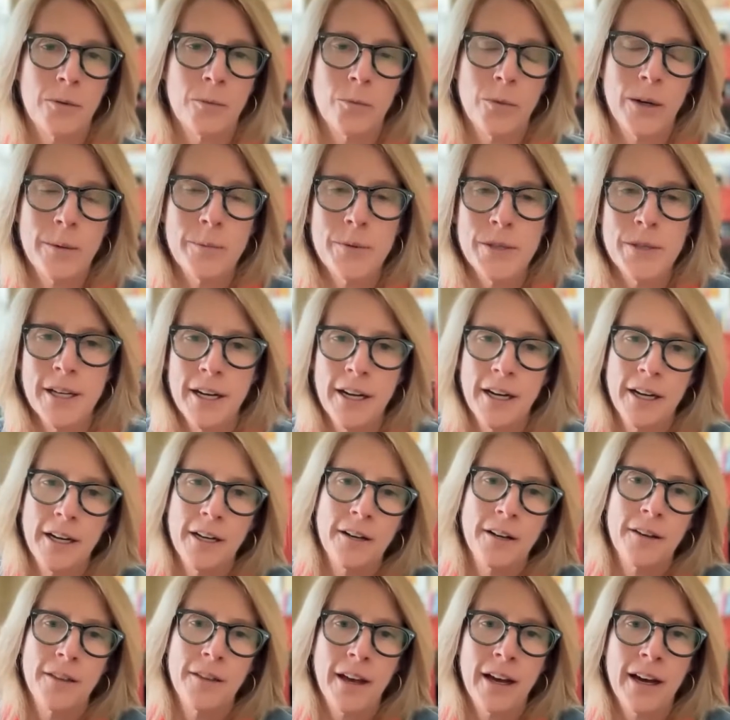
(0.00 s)

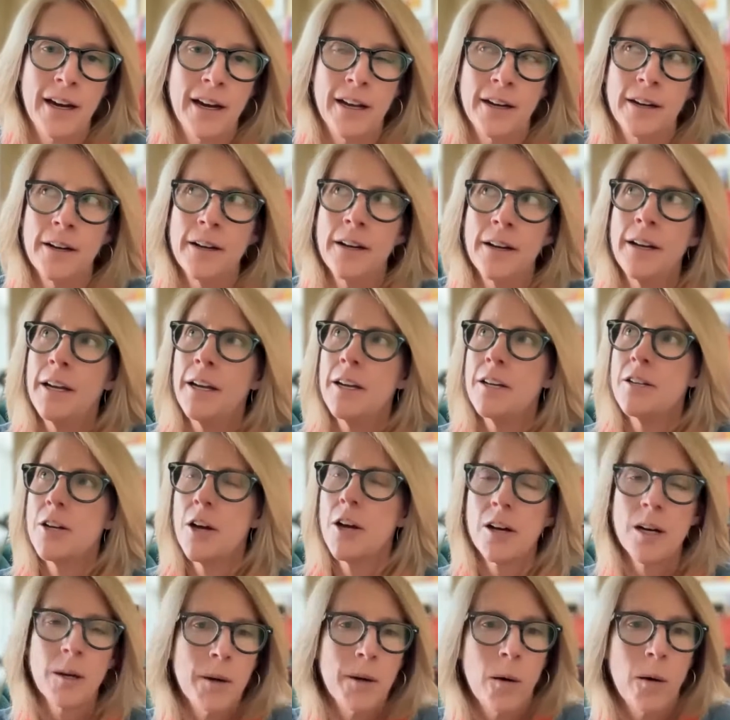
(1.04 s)
website that talk
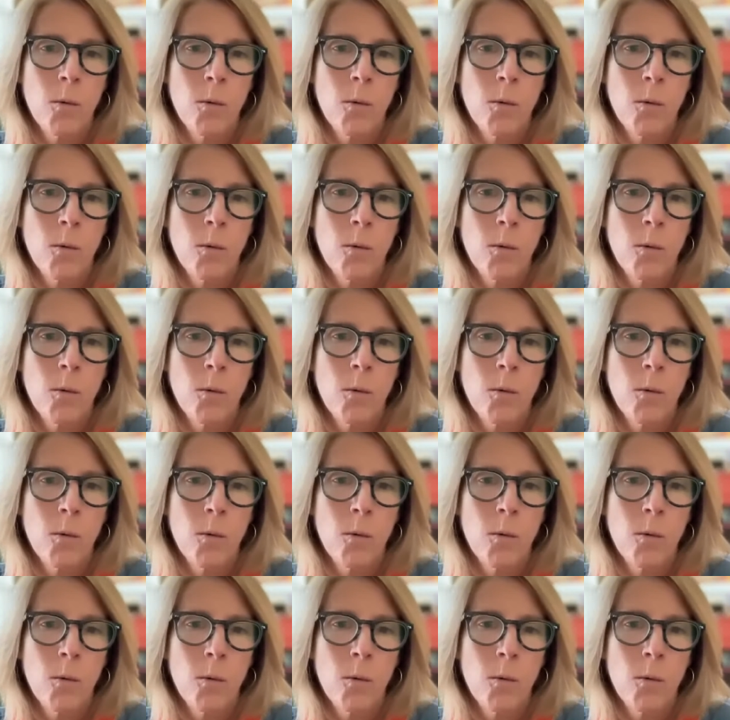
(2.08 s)
about